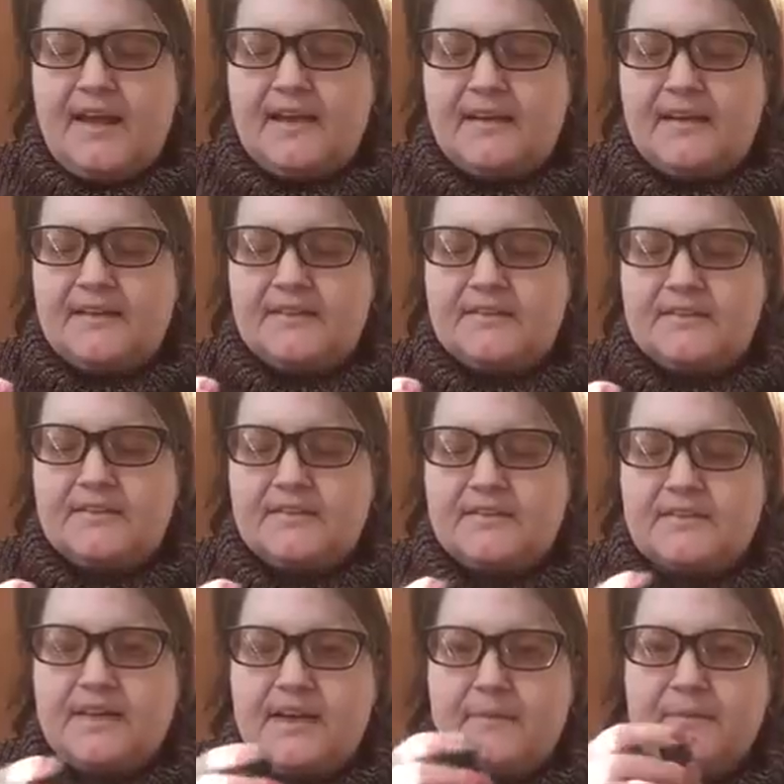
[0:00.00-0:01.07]
and
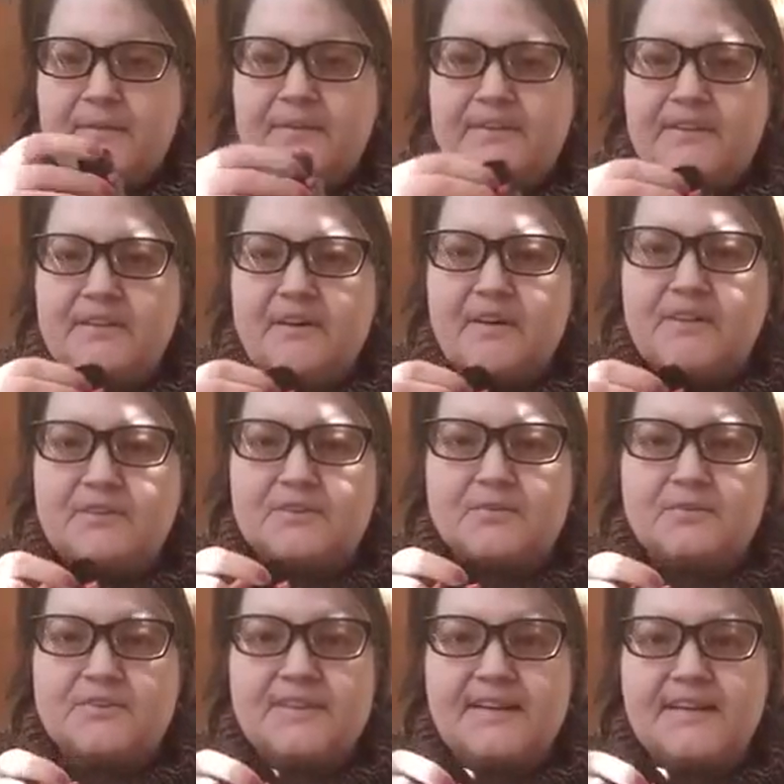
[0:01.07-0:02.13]
keep the lid on,
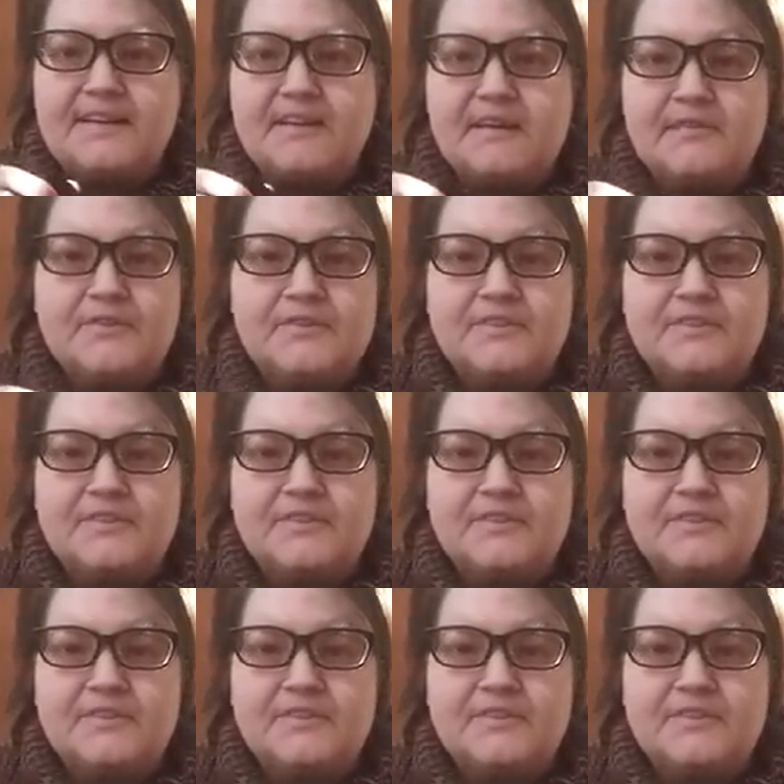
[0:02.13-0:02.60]
don't take it off,